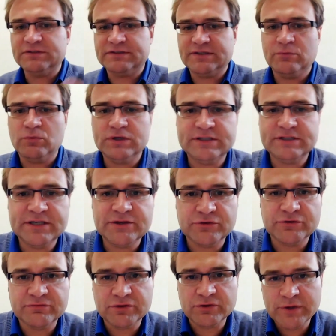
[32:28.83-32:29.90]
moving someone
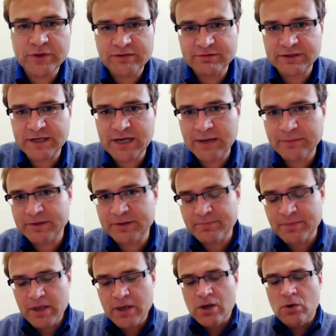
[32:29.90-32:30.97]
to interview have in
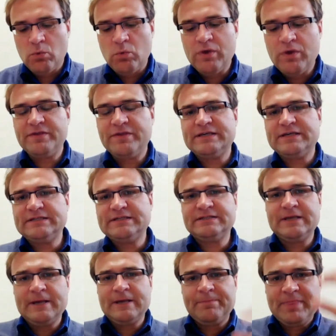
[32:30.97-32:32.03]
common. One thing
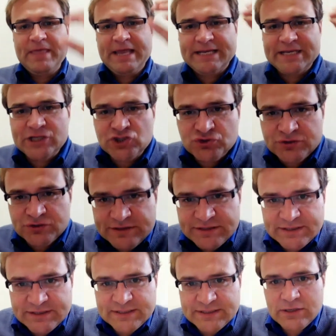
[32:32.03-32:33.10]
is an
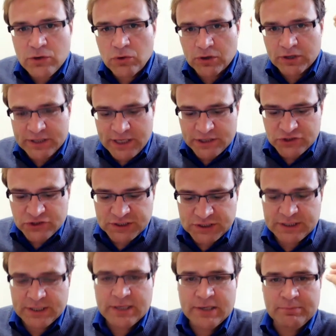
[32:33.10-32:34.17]
interesting or
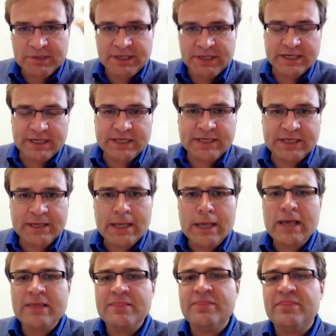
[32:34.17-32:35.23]
catchy
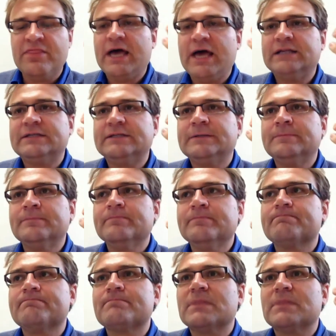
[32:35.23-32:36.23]
beginning that